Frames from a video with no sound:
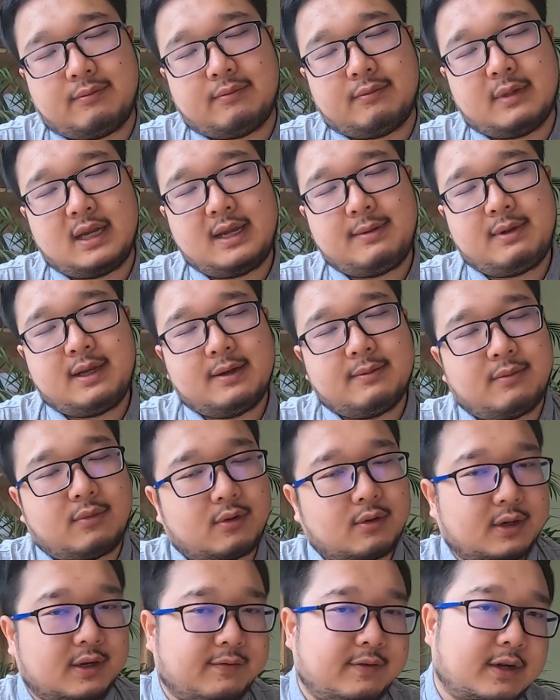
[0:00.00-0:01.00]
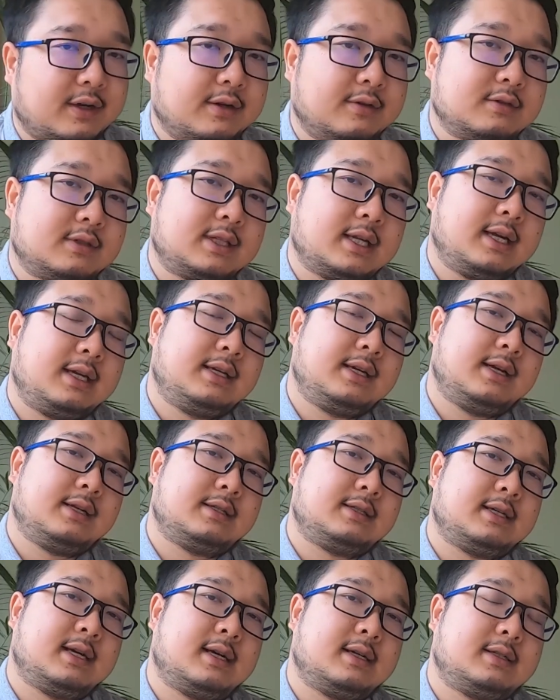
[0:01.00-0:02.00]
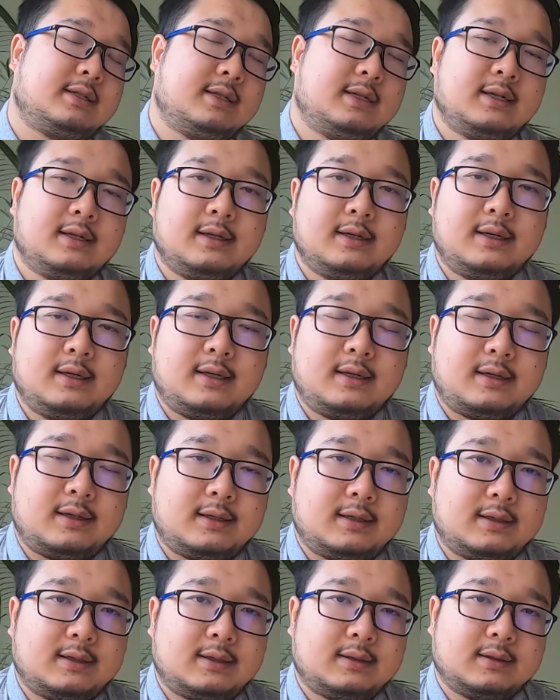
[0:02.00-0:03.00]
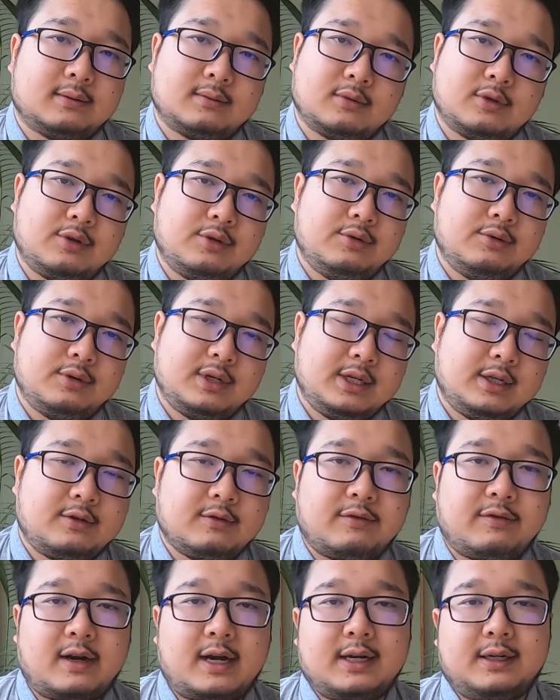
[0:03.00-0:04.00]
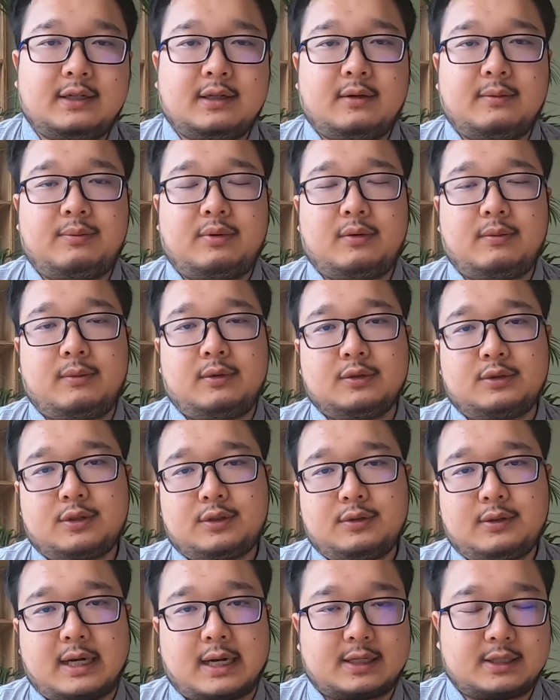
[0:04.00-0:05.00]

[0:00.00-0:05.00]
Maybe a more difficult thing is that you need to find a promoter